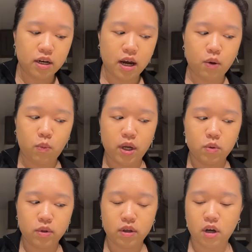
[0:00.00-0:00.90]
I went
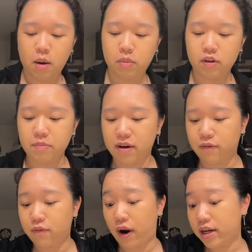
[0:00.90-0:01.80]
with a couple of my
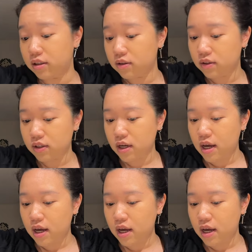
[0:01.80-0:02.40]
friends,